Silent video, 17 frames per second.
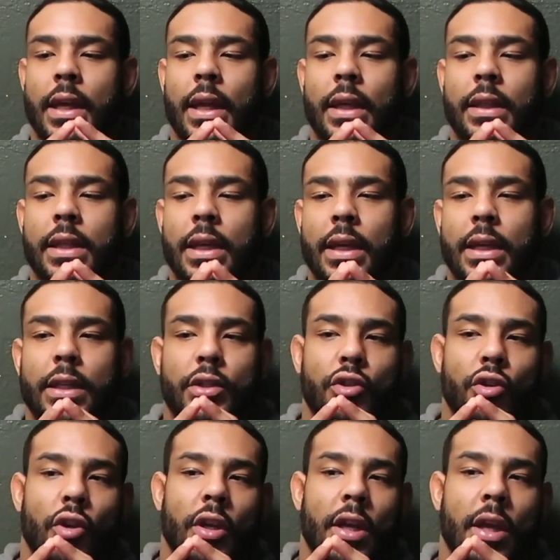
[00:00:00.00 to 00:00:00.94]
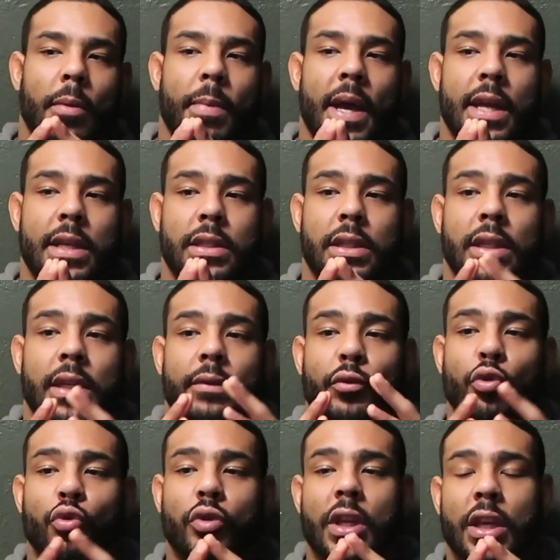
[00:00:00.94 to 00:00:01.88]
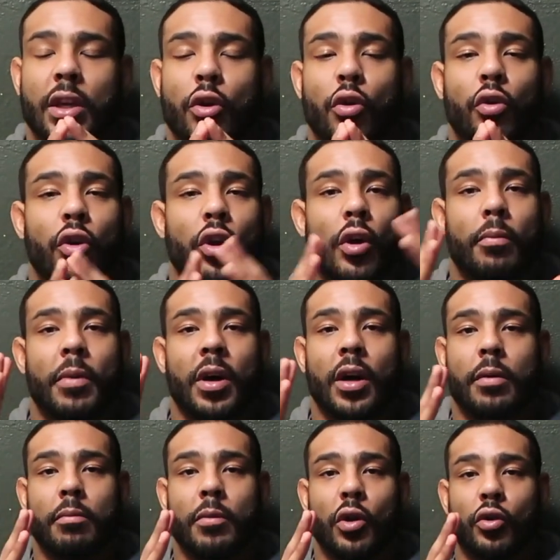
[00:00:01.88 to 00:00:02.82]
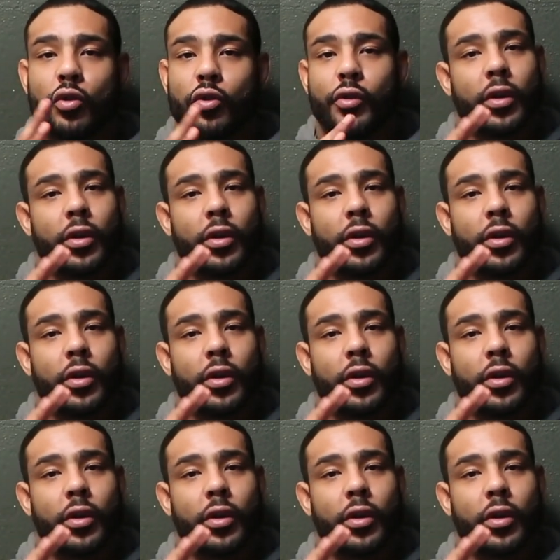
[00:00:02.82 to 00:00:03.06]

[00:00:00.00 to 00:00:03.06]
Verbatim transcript: And I think at a certain capacity, if you think going on monk mode,